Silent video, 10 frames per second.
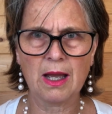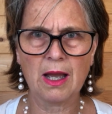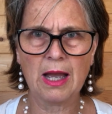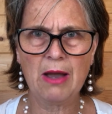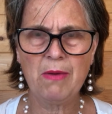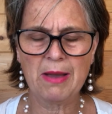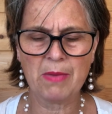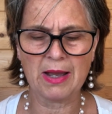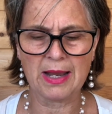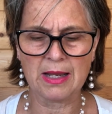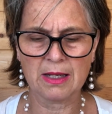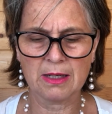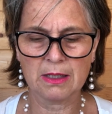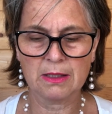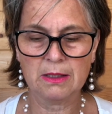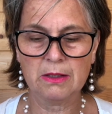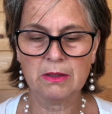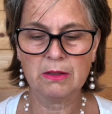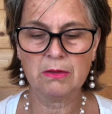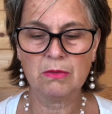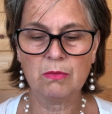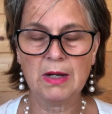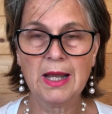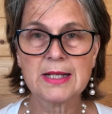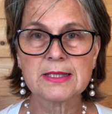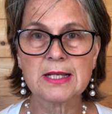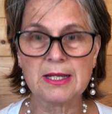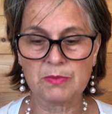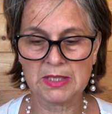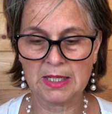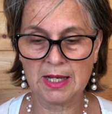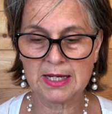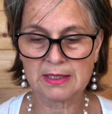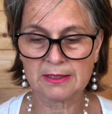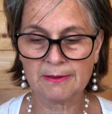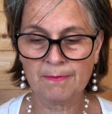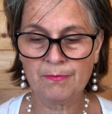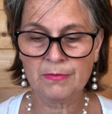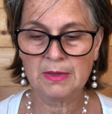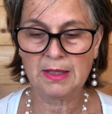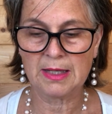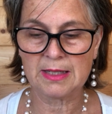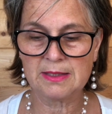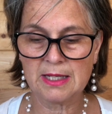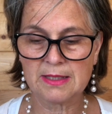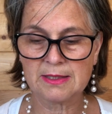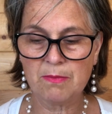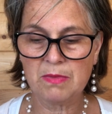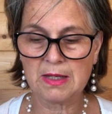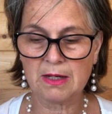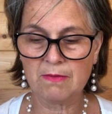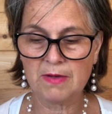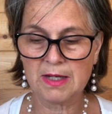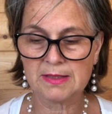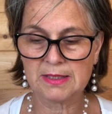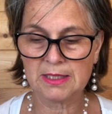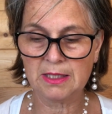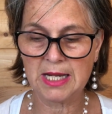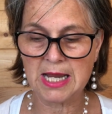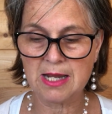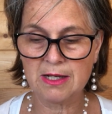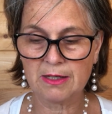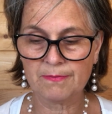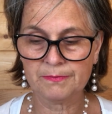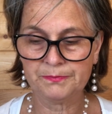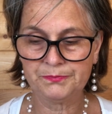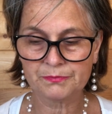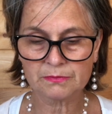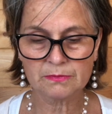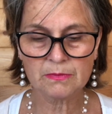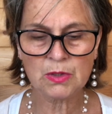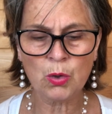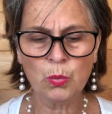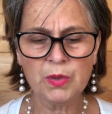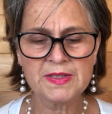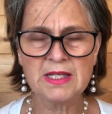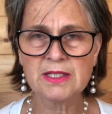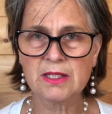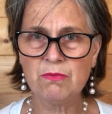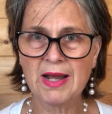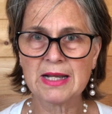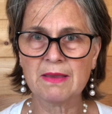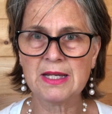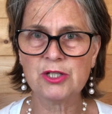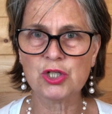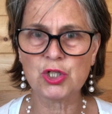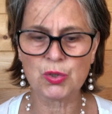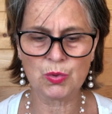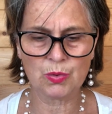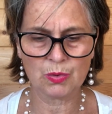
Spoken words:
How am I? Will I sleep tonight? Is there something of her still here? Was this the right thing to do?